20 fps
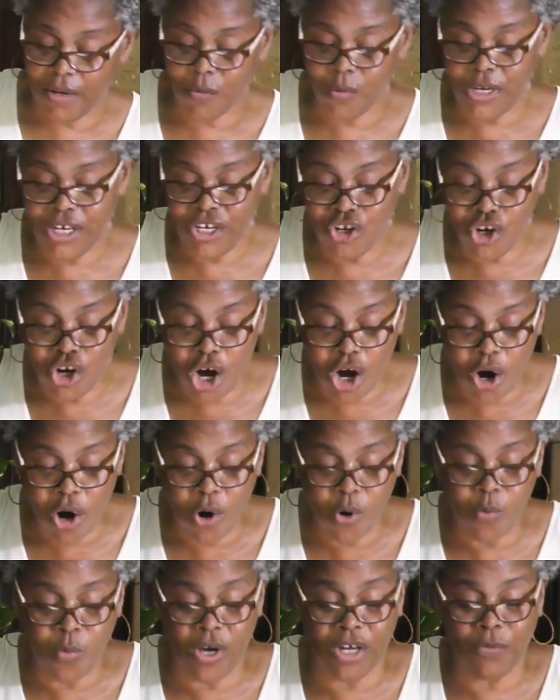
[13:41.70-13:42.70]
and we
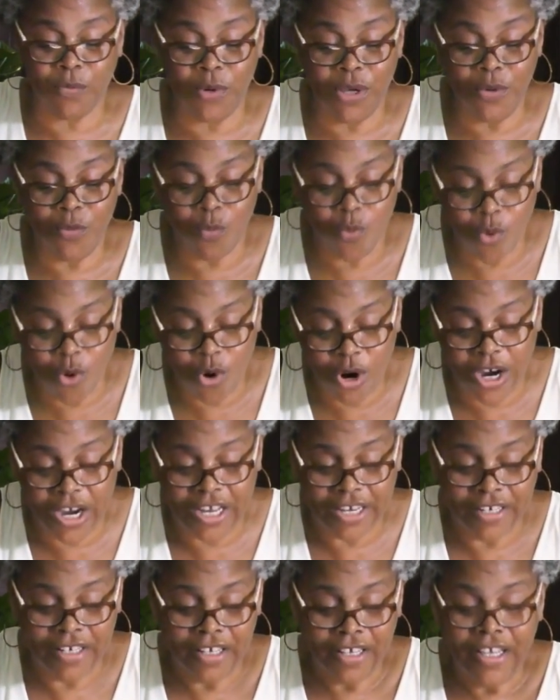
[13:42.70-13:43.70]
know what we
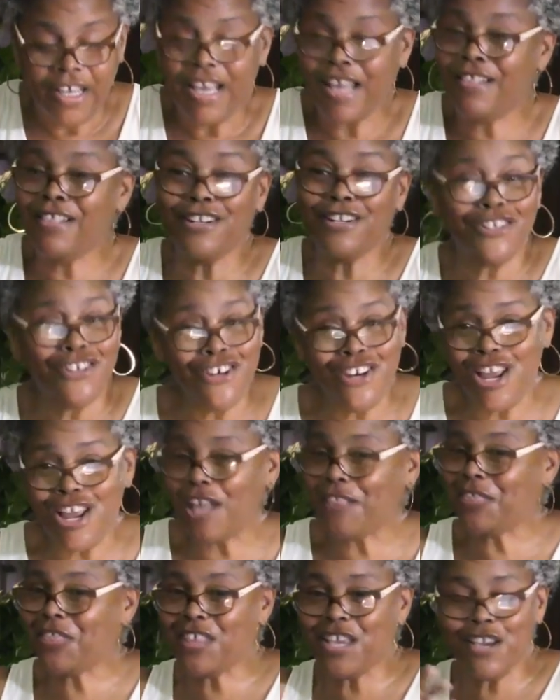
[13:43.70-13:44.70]
want. And there's
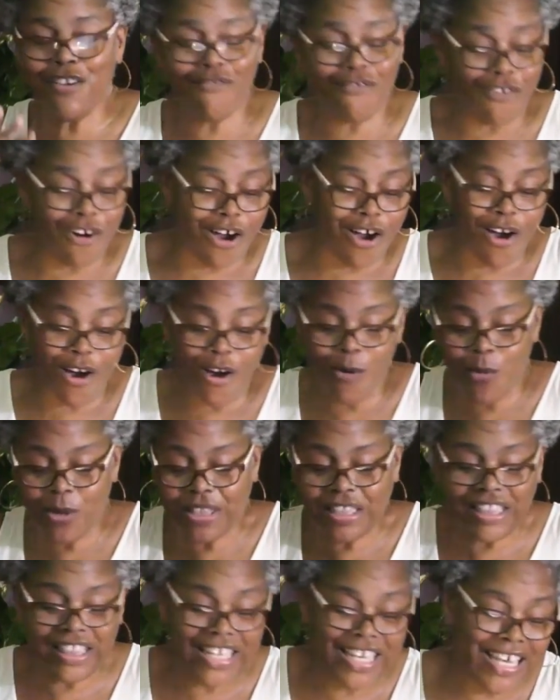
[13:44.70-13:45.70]
nothing wrong
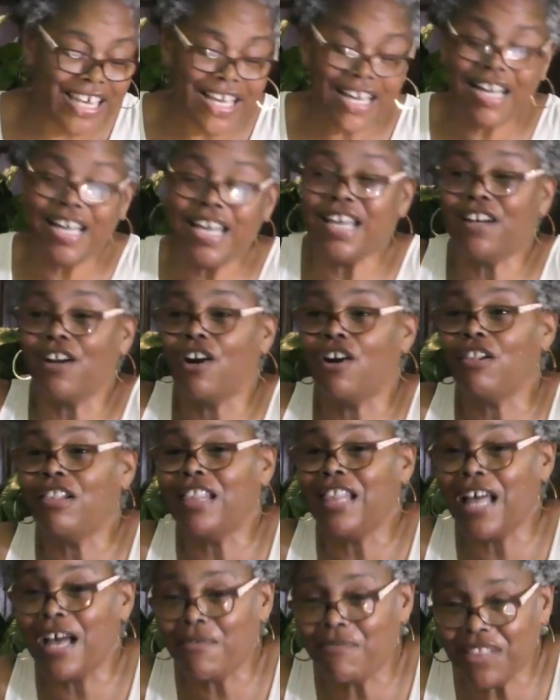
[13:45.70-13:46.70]
with Leah and her
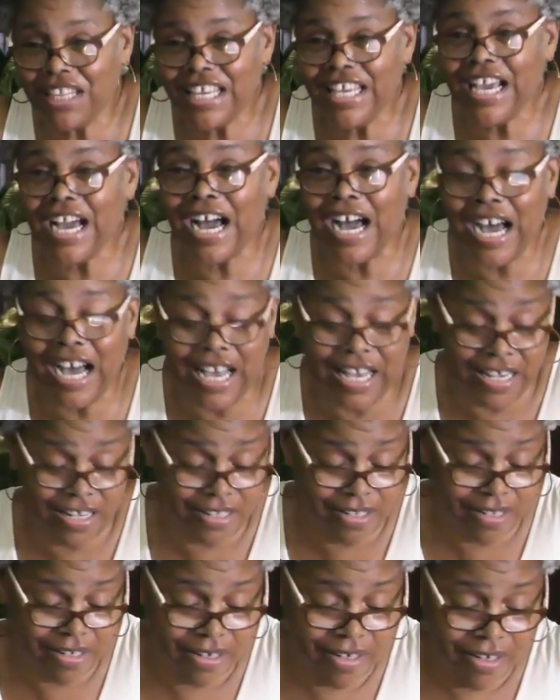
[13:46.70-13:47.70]
lovely
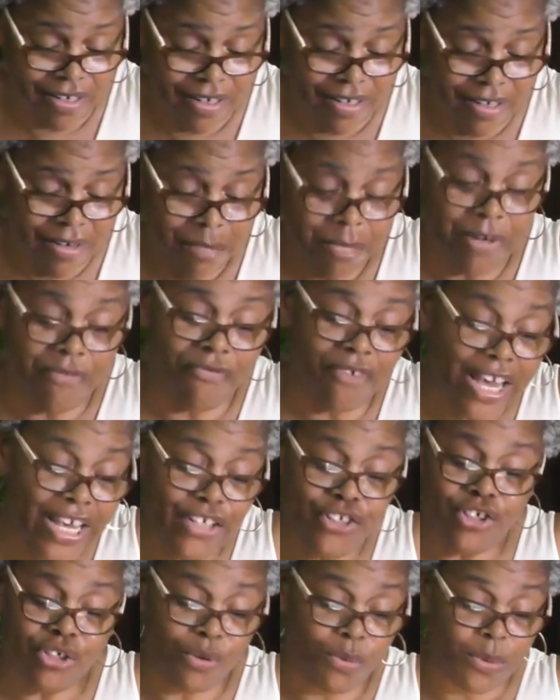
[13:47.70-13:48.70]
eyes. But
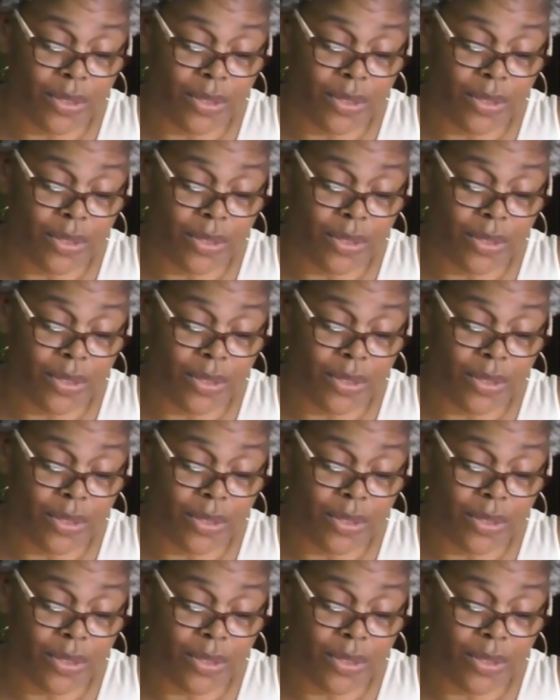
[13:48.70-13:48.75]
Rachel